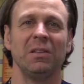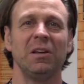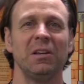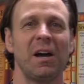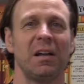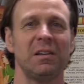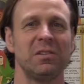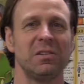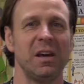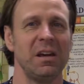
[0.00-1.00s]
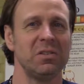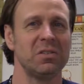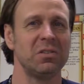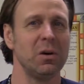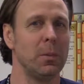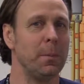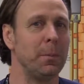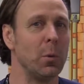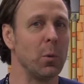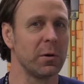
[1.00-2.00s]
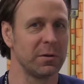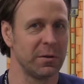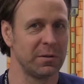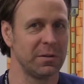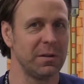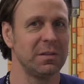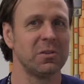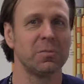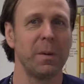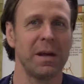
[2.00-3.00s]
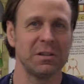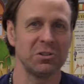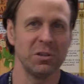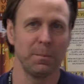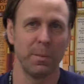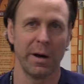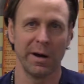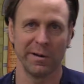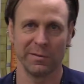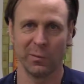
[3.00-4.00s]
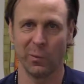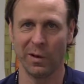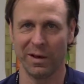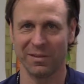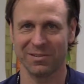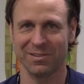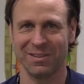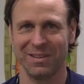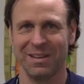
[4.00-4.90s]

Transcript: The United States still bordered the Spanish Empire in the west.